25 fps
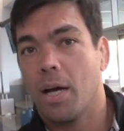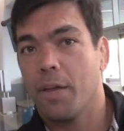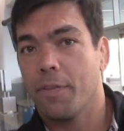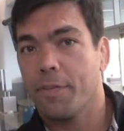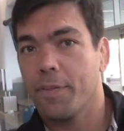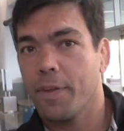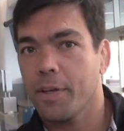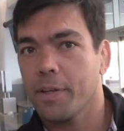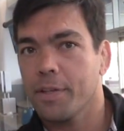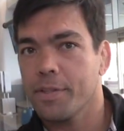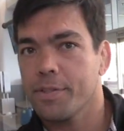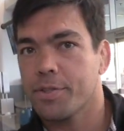I
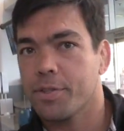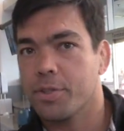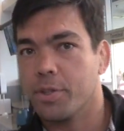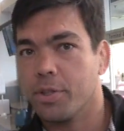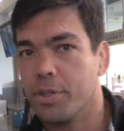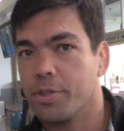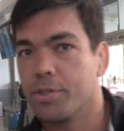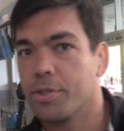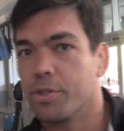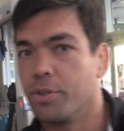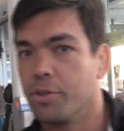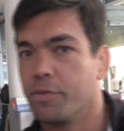think
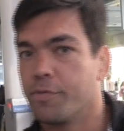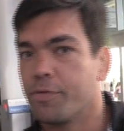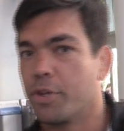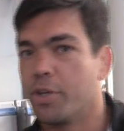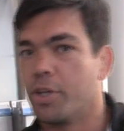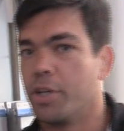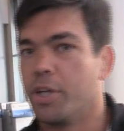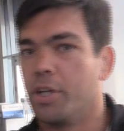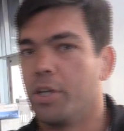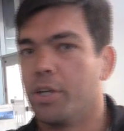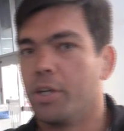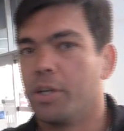it's good for
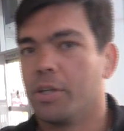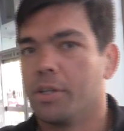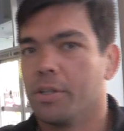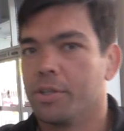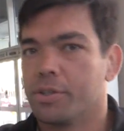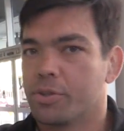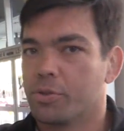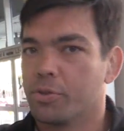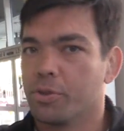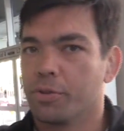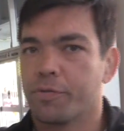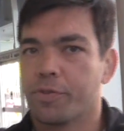her.
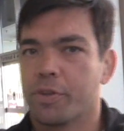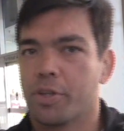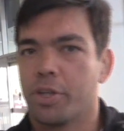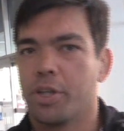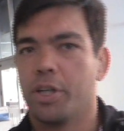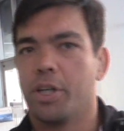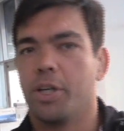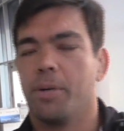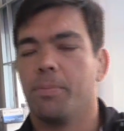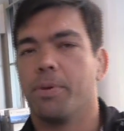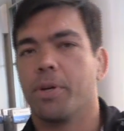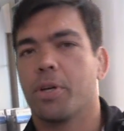It's good for
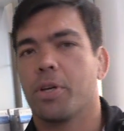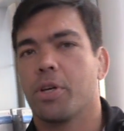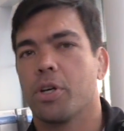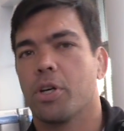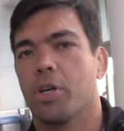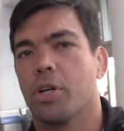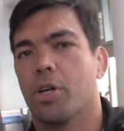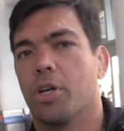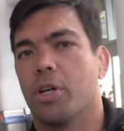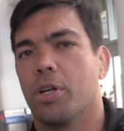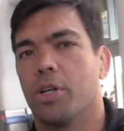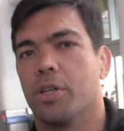her
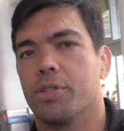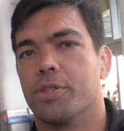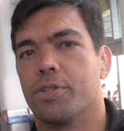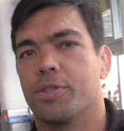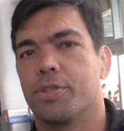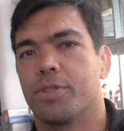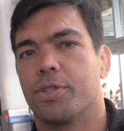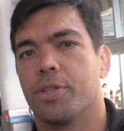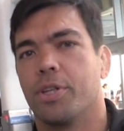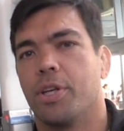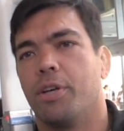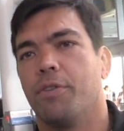because
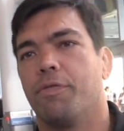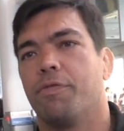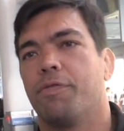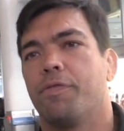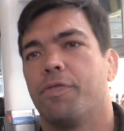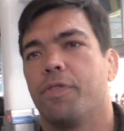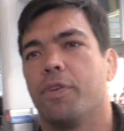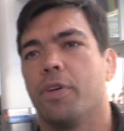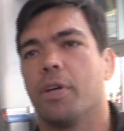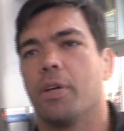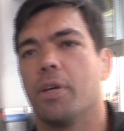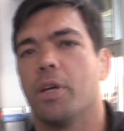
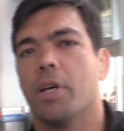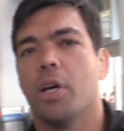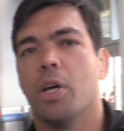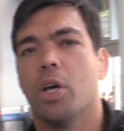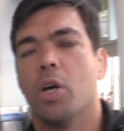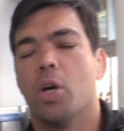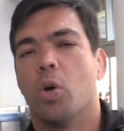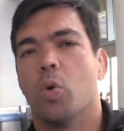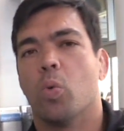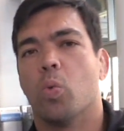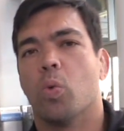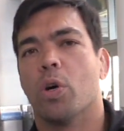
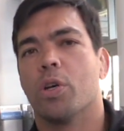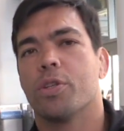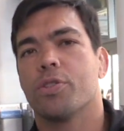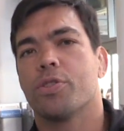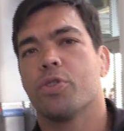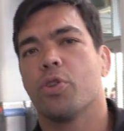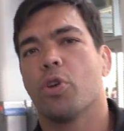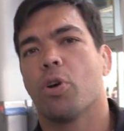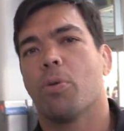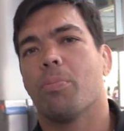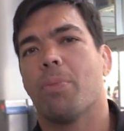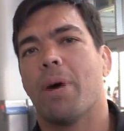
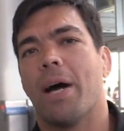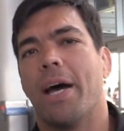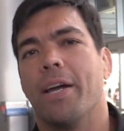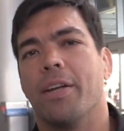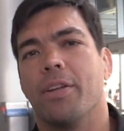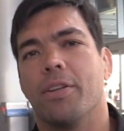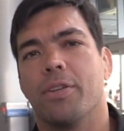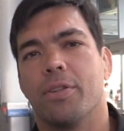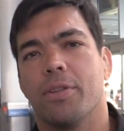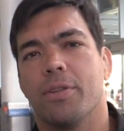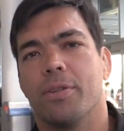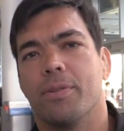once your
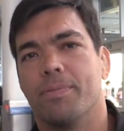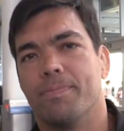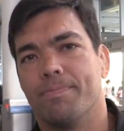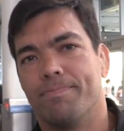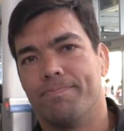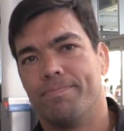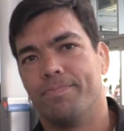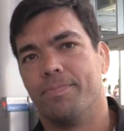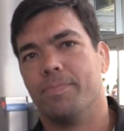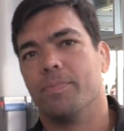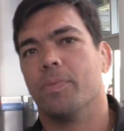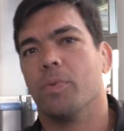
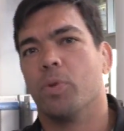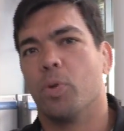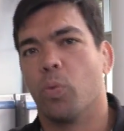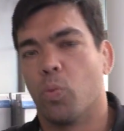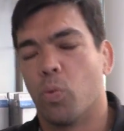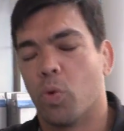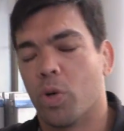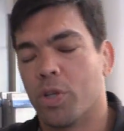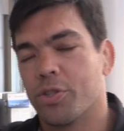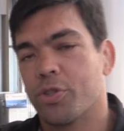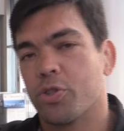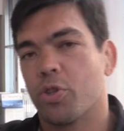
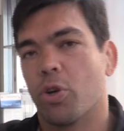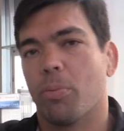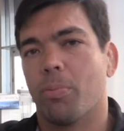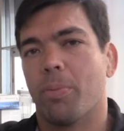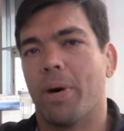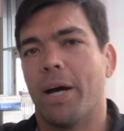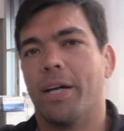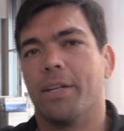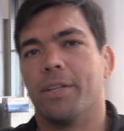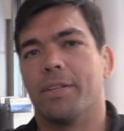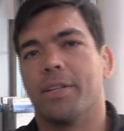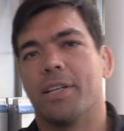
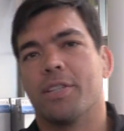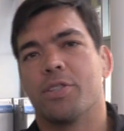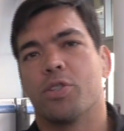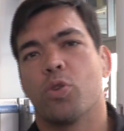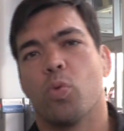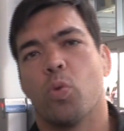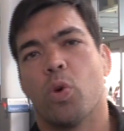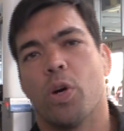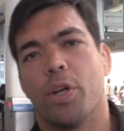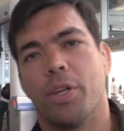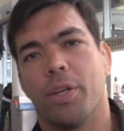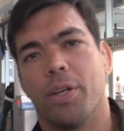mind
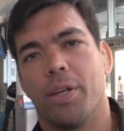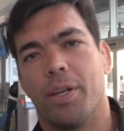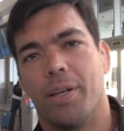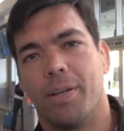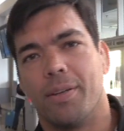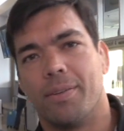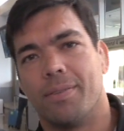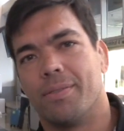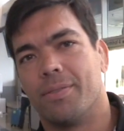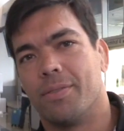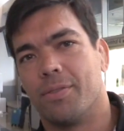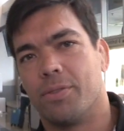doesn't want
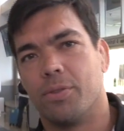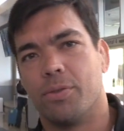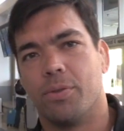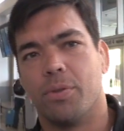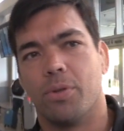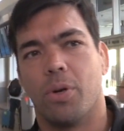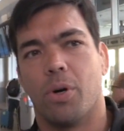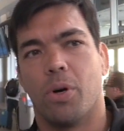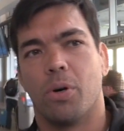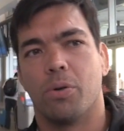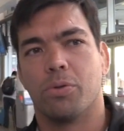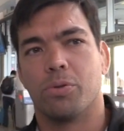
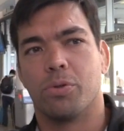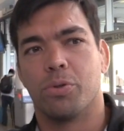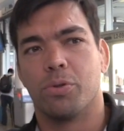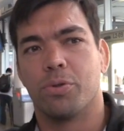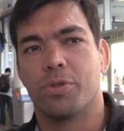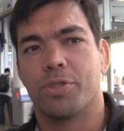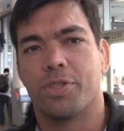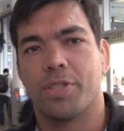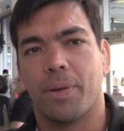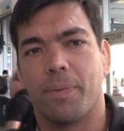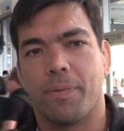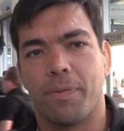to
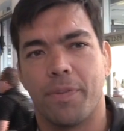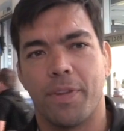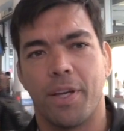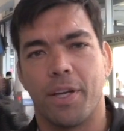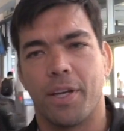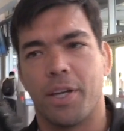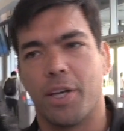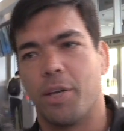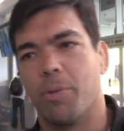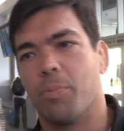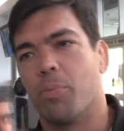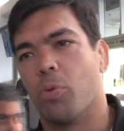do
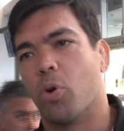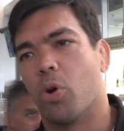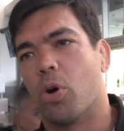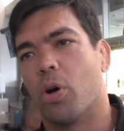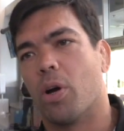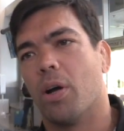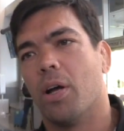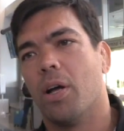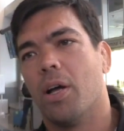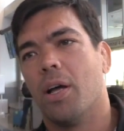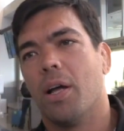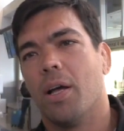something anymore,